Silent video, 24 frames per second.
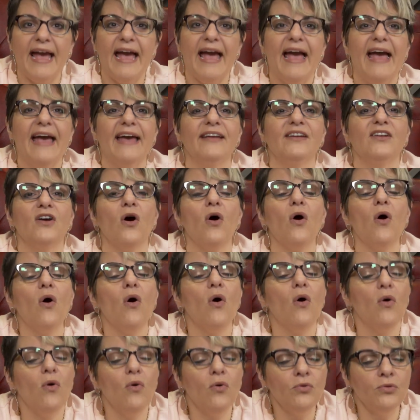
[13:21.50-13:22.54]
And
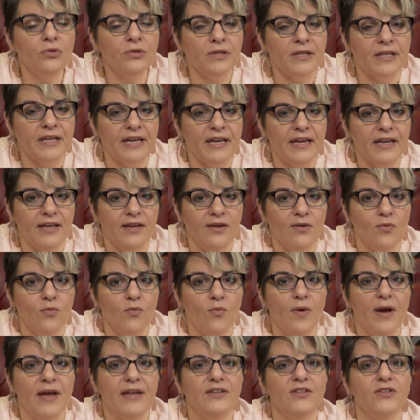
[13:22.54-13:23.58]
only
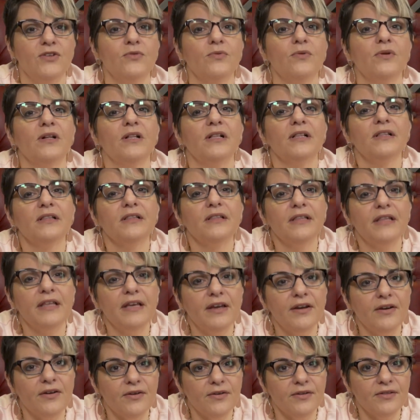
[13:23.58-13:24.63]
when you
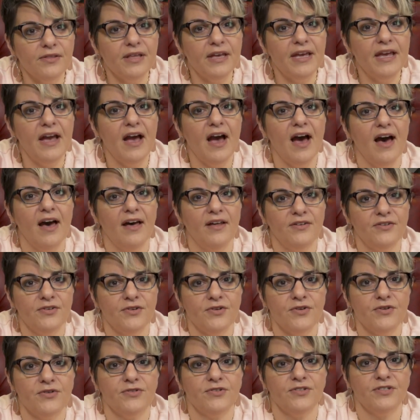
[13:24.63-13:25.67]
clearly
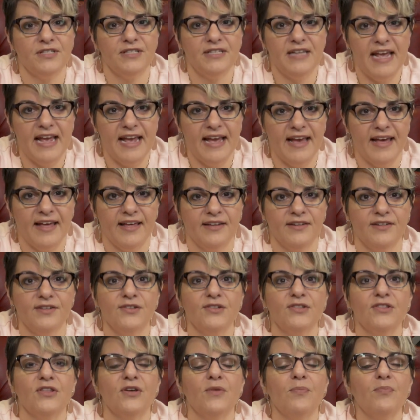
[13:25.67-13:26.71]

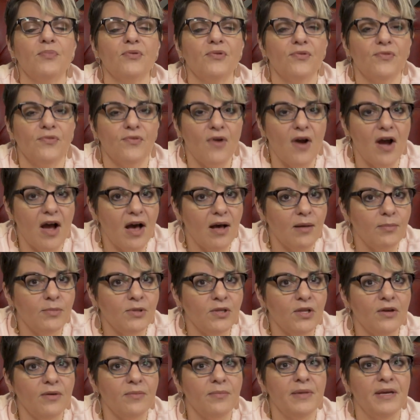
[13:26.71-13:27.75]
understand the
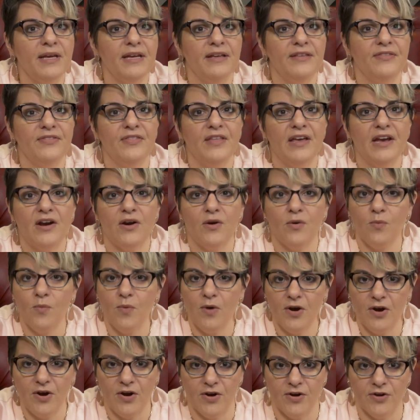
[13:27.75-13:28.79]
problem in their
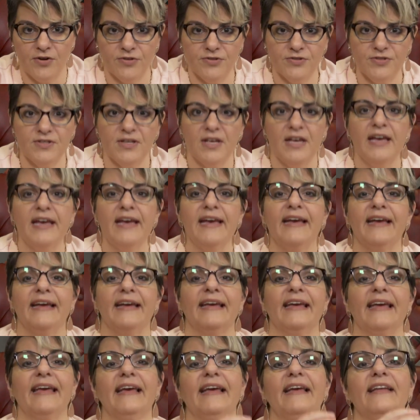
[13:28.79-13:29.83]
words
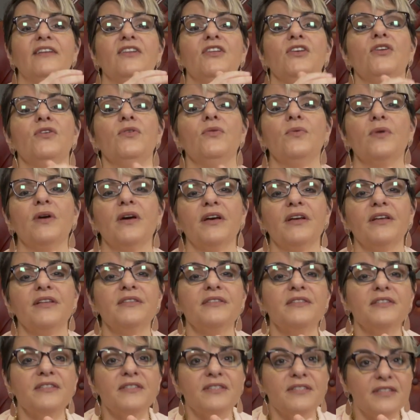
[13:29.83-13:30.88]
can you
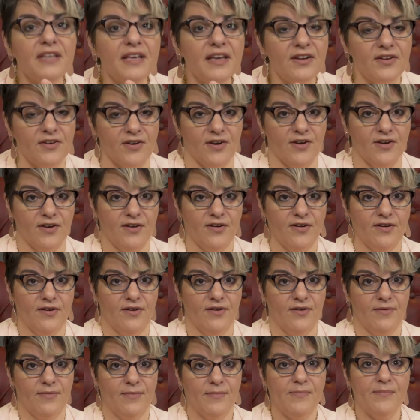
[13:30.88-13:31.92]
consider
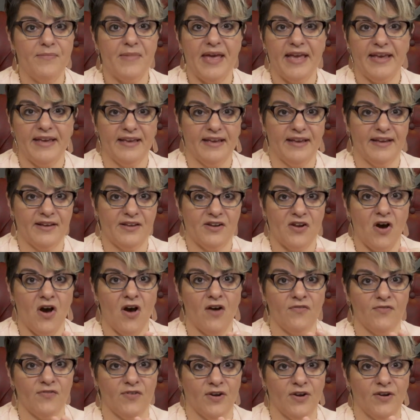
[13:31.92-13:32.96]
making an
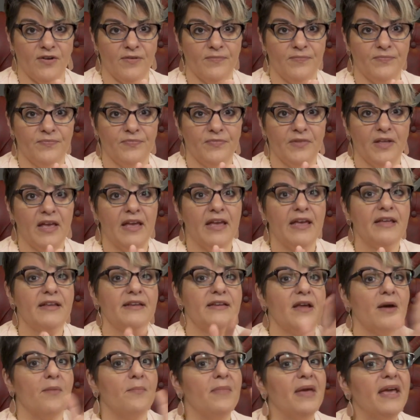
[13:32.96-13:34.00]
offer.
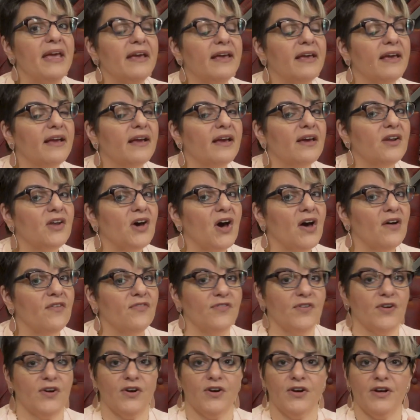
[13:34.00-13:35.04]
Now, making an
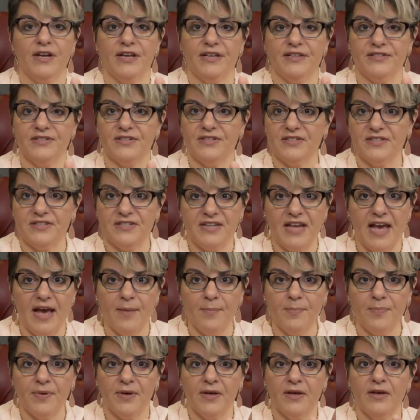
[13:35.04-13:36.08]
offer is
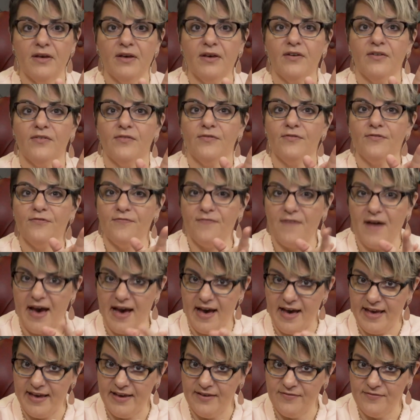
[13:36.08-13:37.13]
step
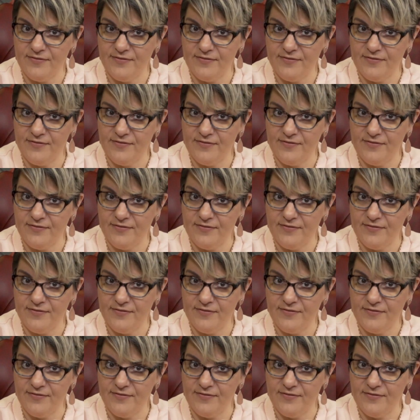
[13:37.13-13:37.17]
5.